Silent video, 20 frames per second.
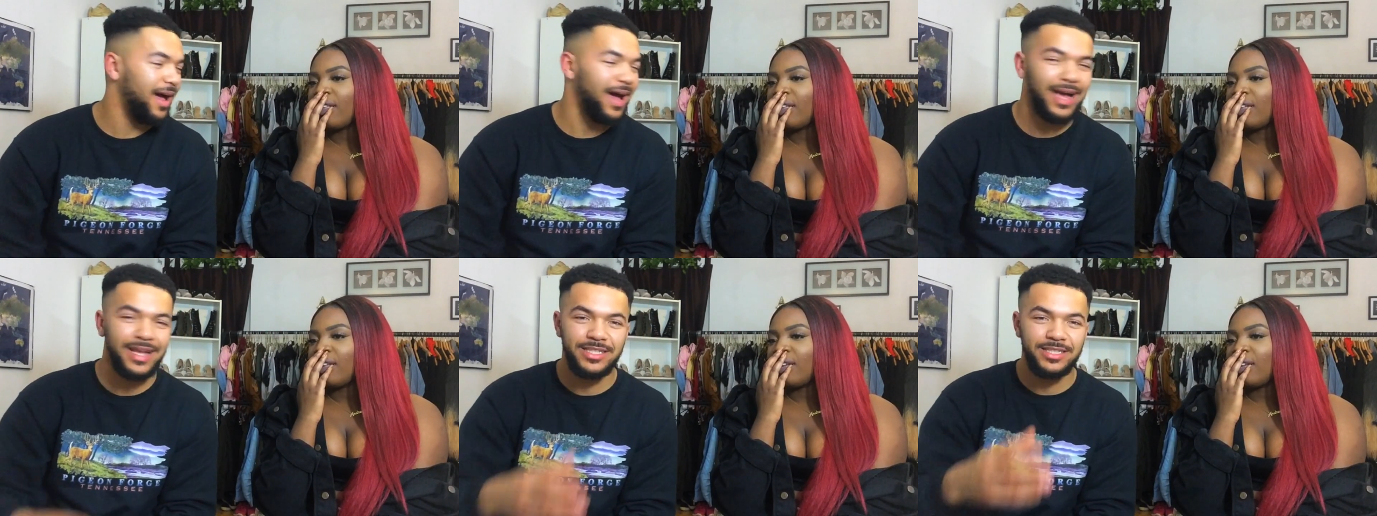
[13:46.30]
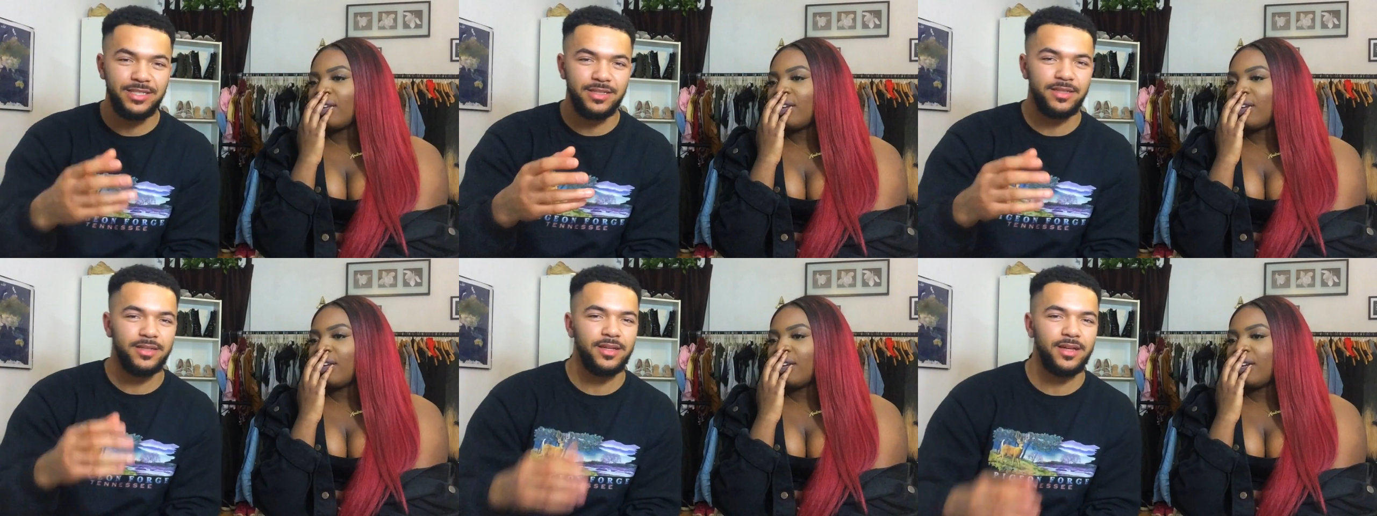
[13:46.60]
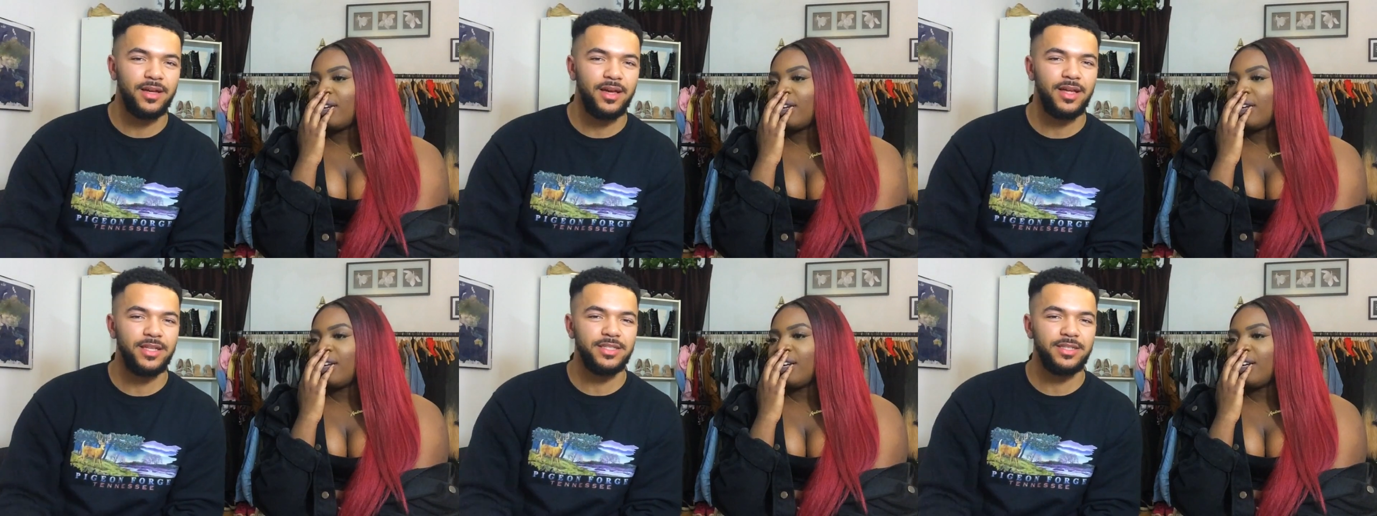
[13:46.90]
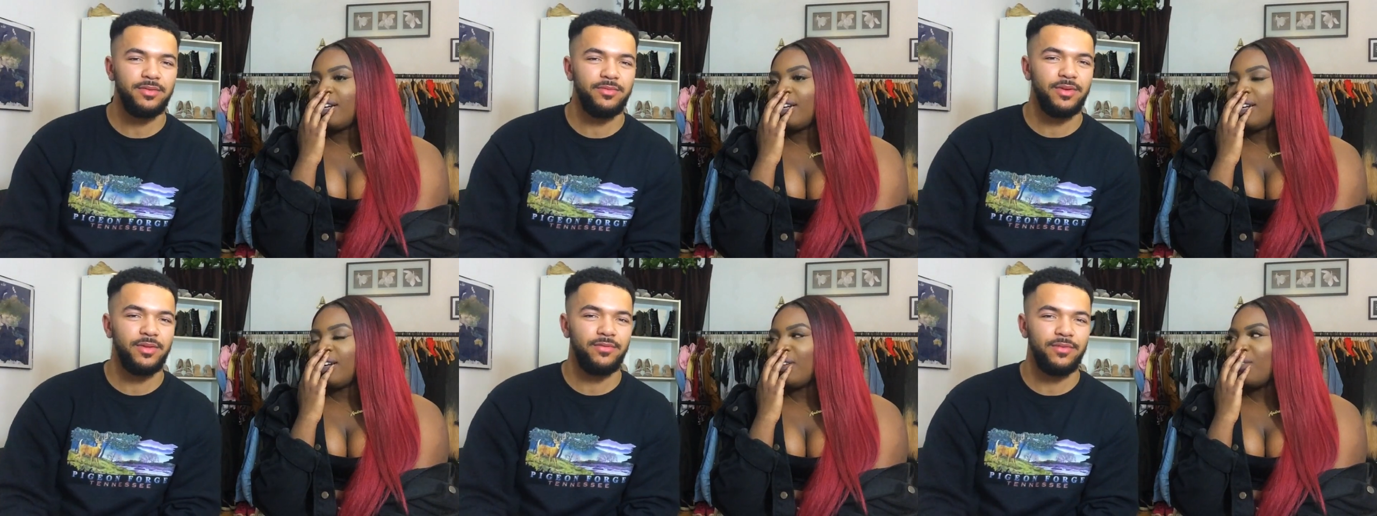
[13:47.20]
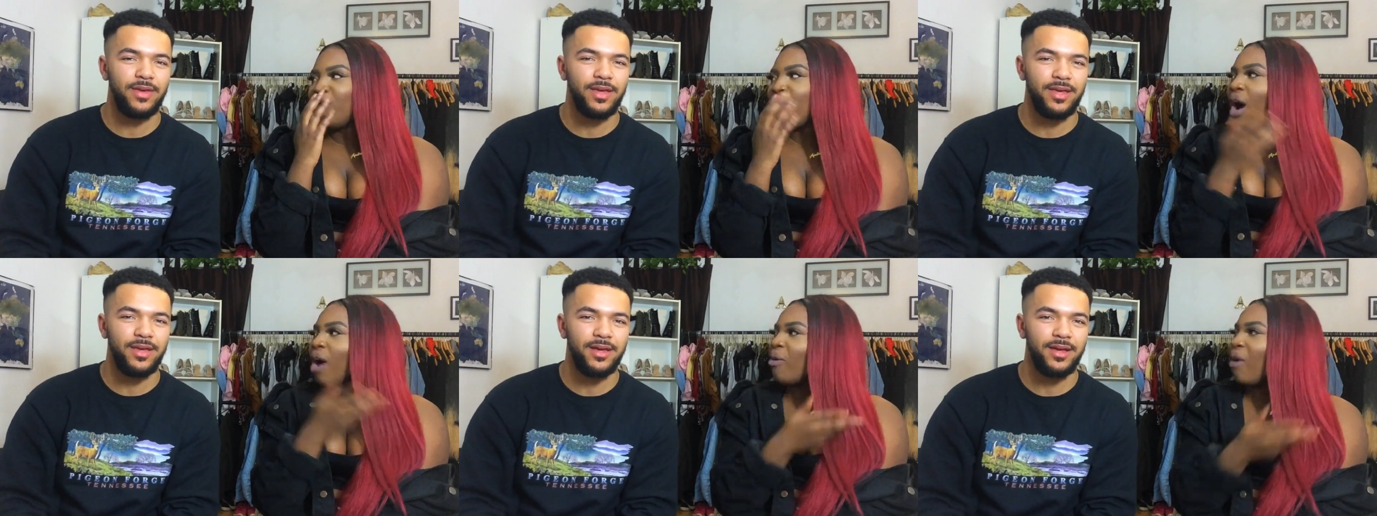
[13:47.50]
Speaker 1: I, I generally
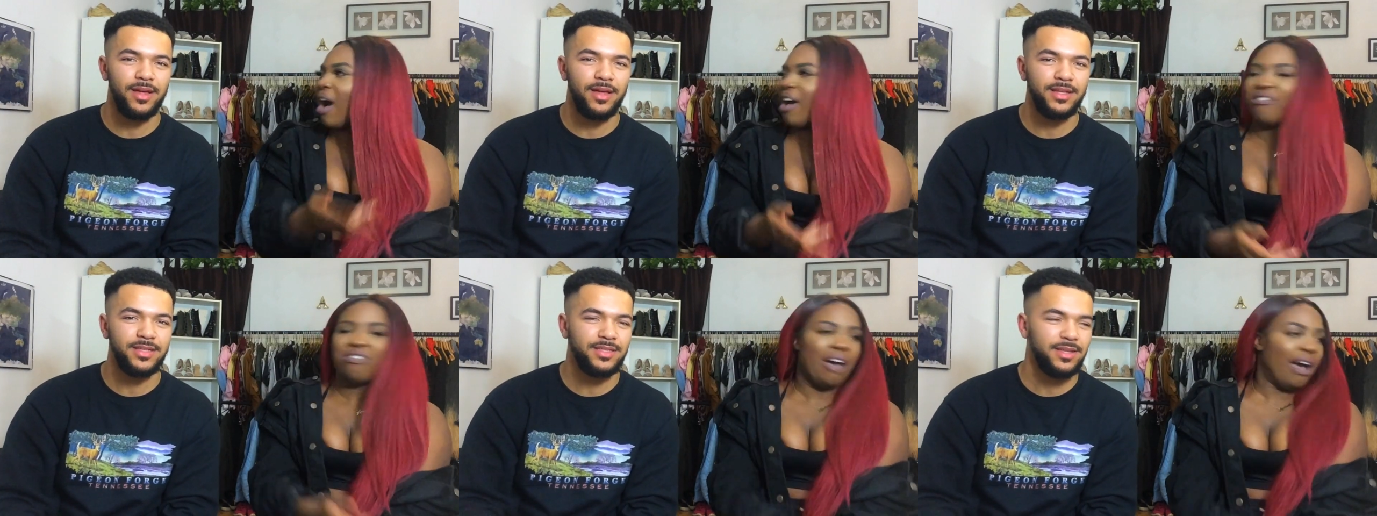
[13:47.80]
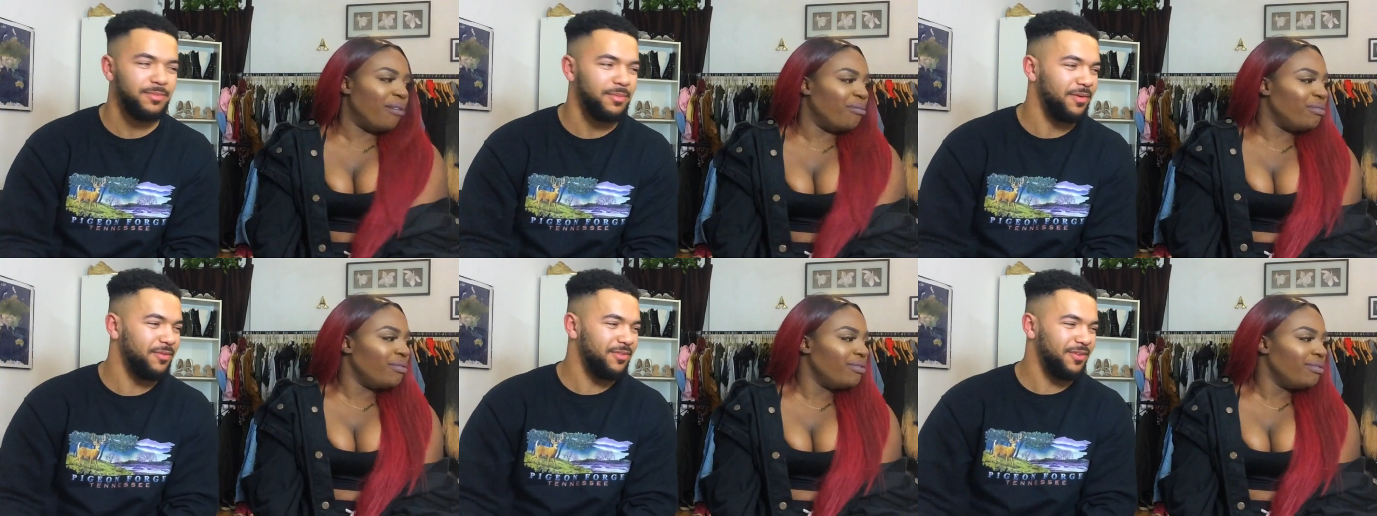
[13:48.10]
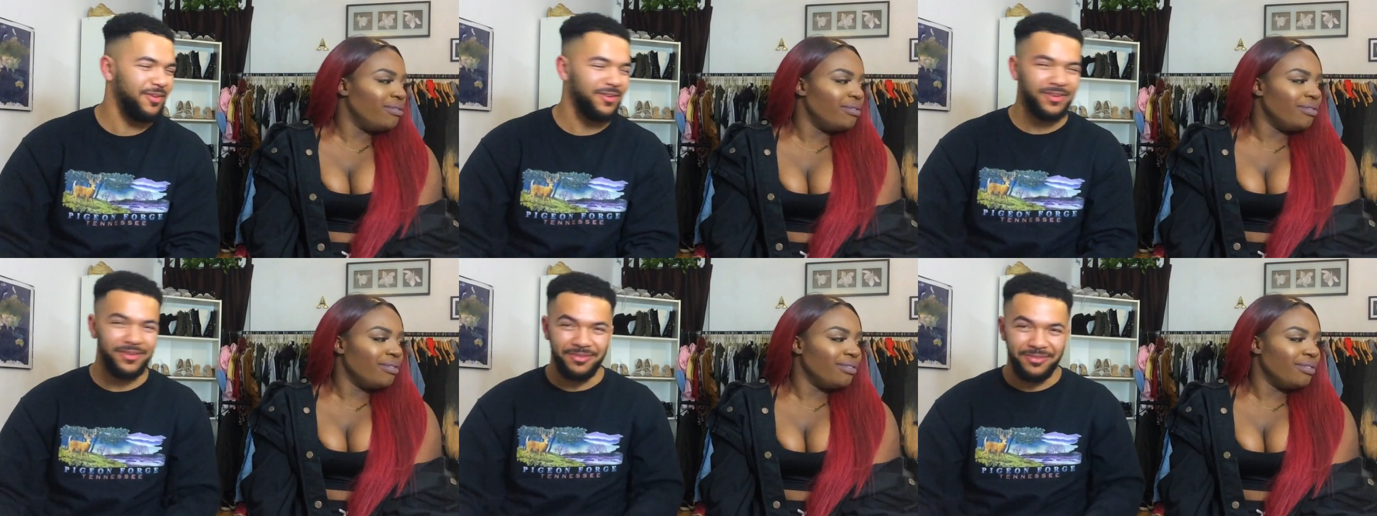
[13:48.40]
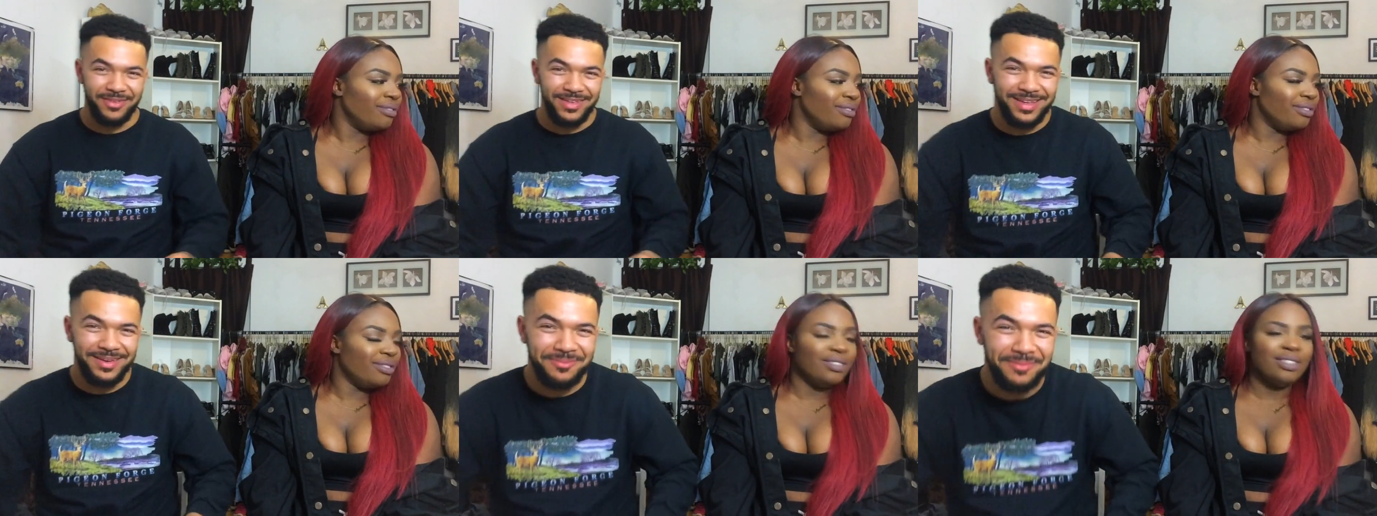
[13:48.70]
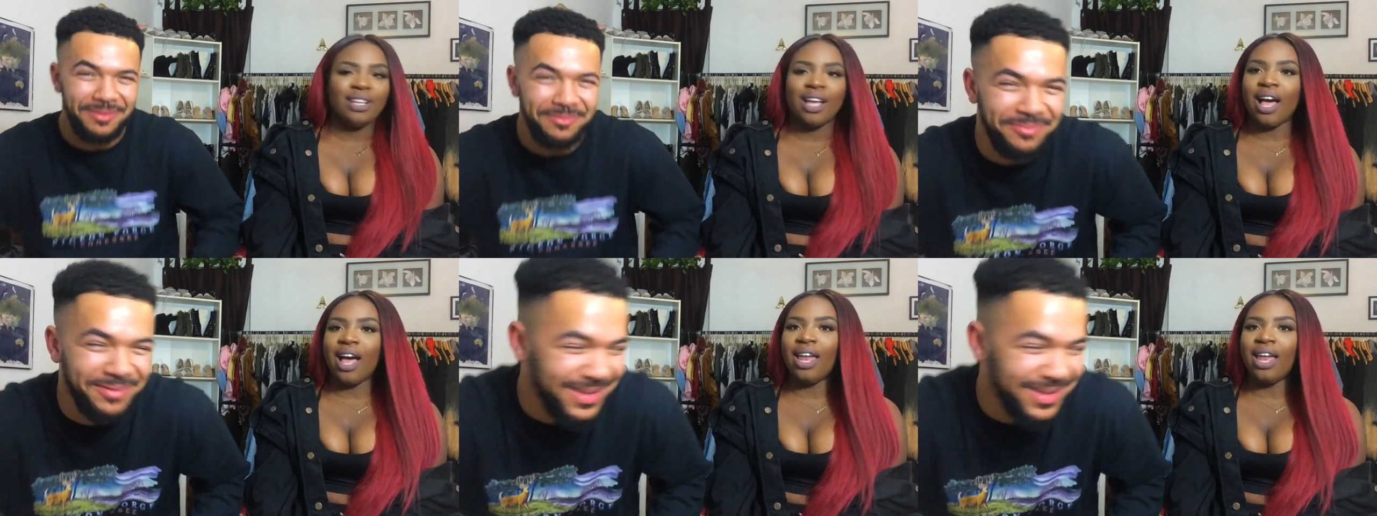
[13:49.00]
think. What one time? My phone off. Yeah, my.